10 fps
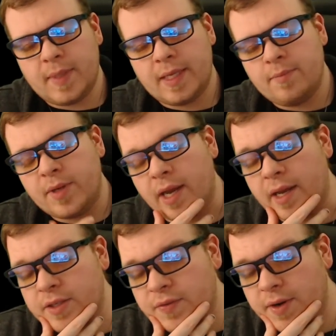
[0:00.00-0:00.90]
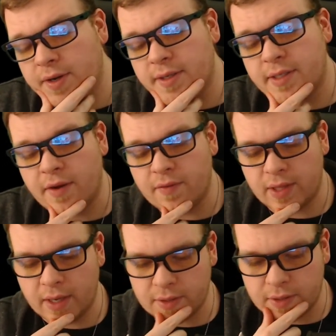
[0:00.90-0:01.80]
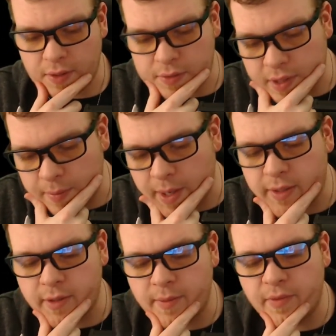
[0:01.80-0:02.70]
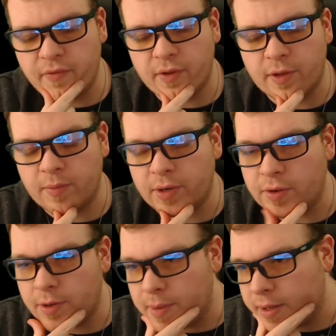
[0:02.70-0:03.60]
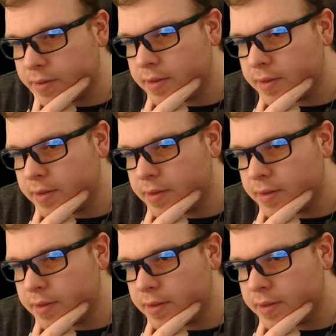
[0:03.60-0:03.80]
But yeah, as far as everything else goes, I've actually been feeling pretty good about.